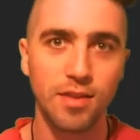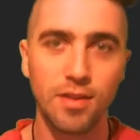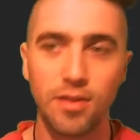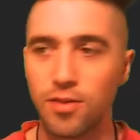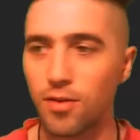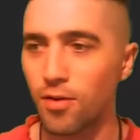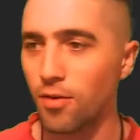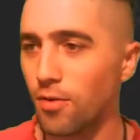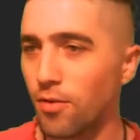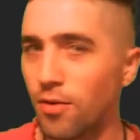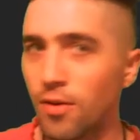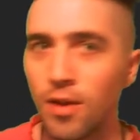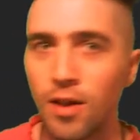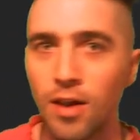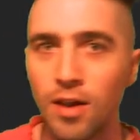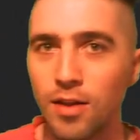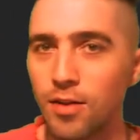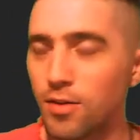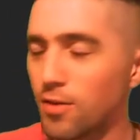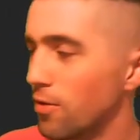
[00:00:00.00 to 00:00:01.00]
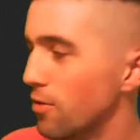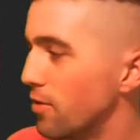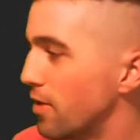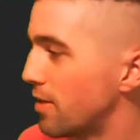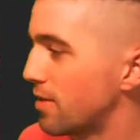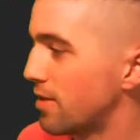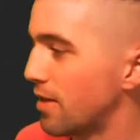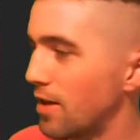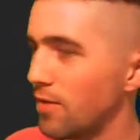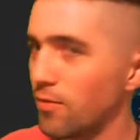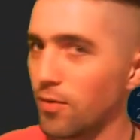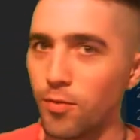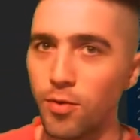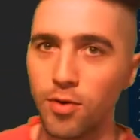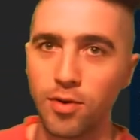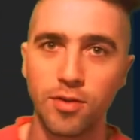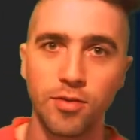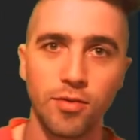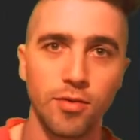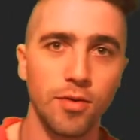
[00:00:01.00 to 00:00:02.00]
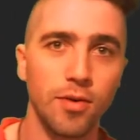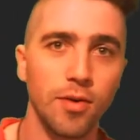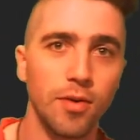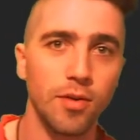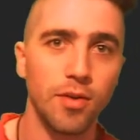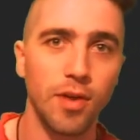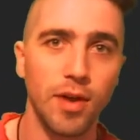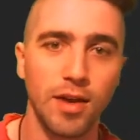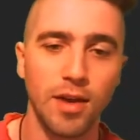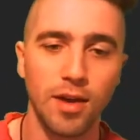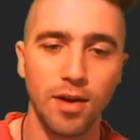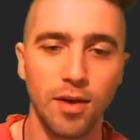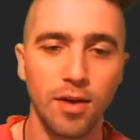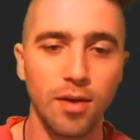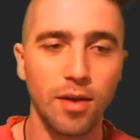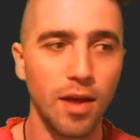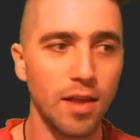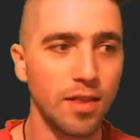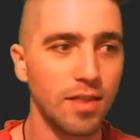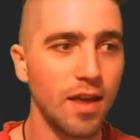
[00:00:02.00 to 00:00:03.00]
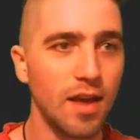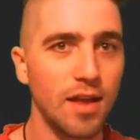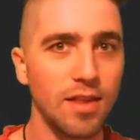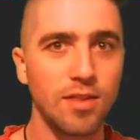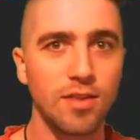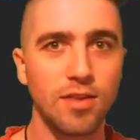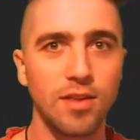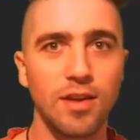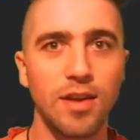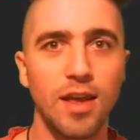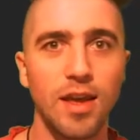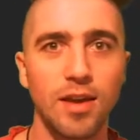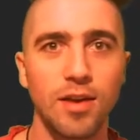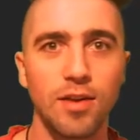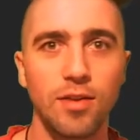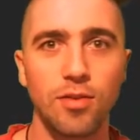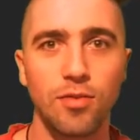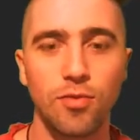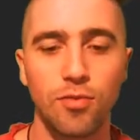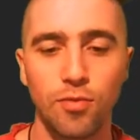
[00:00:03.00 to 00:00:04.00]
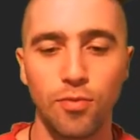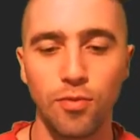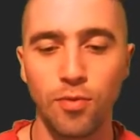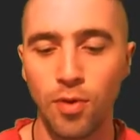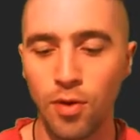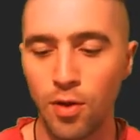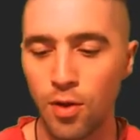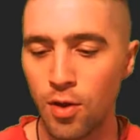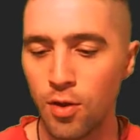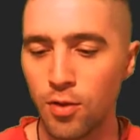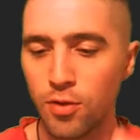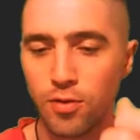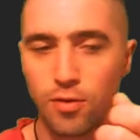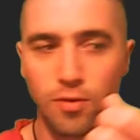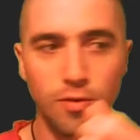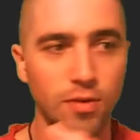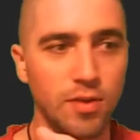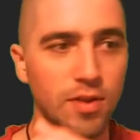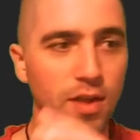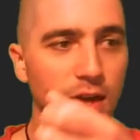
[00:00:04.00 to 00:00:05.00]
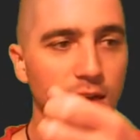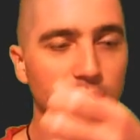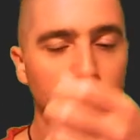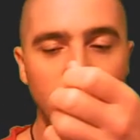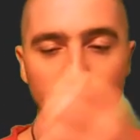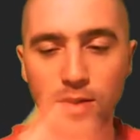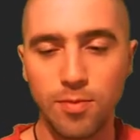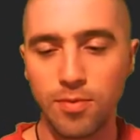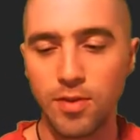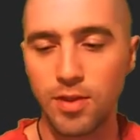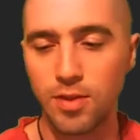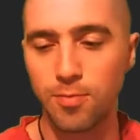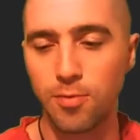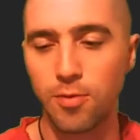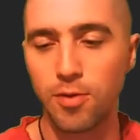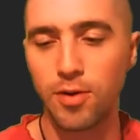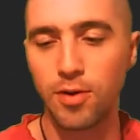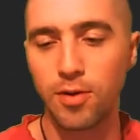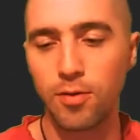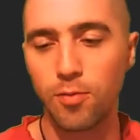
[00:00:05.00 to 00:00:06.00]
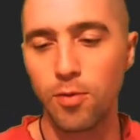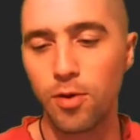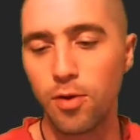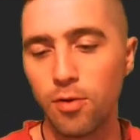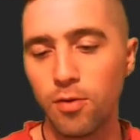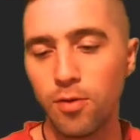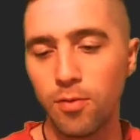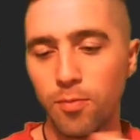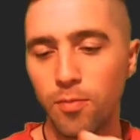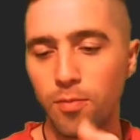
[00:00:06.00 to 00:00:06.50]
So so let's say we wanted to uh, like uh, attach an anchor to to say this this point in the world,